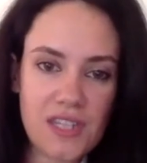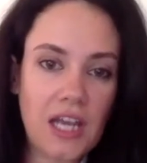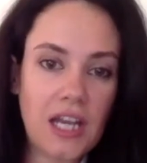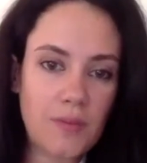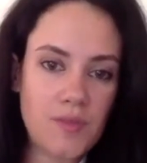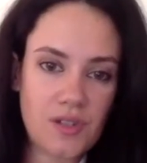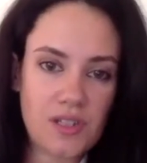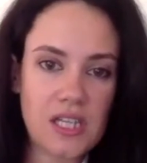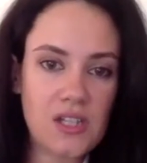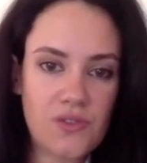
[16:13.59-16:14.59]
and I'm
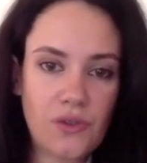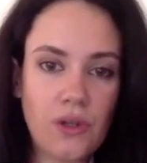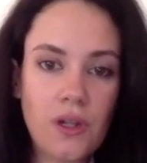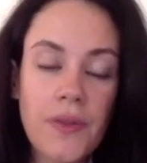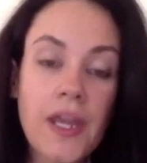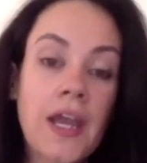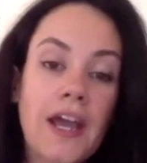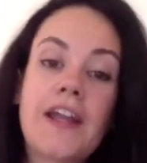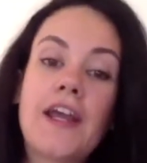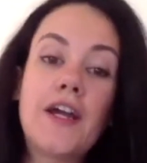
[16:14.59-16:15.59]
successful.
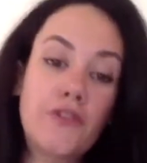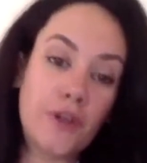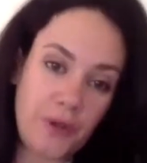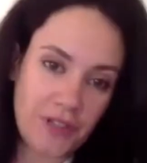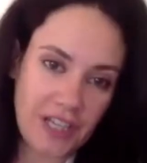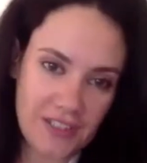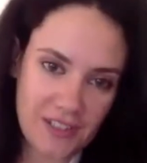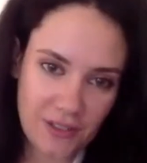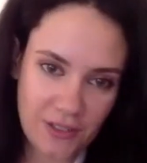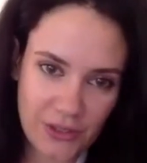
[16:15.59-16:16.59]
And every podcast
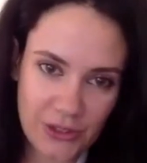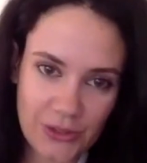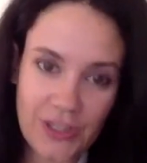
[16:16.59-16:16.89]
interview,